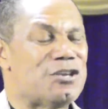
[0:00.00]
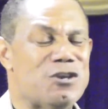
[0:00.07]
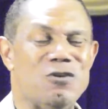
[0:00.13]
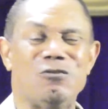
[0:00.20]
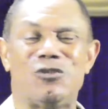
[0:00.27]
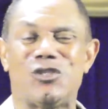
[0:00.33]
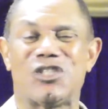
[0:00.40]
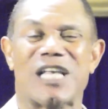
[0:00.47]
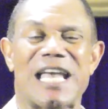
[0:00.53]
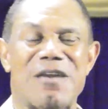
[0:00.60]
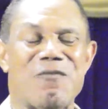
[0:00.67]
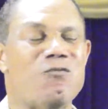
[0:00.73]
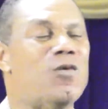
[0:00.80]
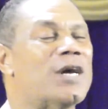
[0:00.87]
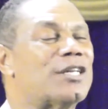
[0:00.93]
You
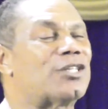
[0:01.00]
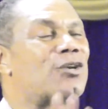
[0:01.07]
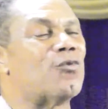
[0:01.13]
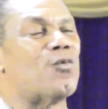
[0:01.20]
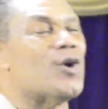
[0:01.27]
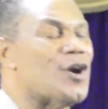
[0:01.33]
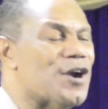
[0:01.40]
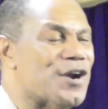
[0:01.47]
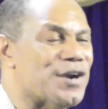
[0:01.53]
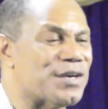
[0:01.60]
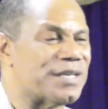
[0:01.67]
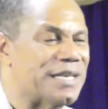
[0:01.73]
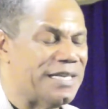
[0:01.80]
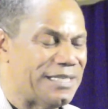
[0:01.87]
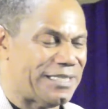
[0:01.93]
say what the
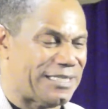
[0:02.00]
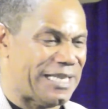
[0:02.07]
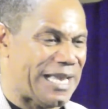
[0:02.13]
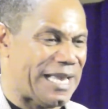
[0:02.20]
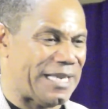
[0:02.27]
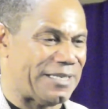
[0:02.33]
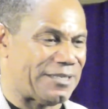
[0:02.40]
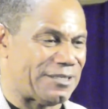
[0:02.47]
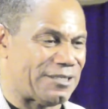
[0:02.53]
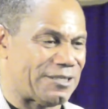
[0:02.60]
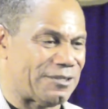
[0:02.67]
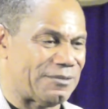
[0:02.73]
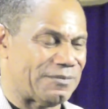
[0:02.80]
Word says.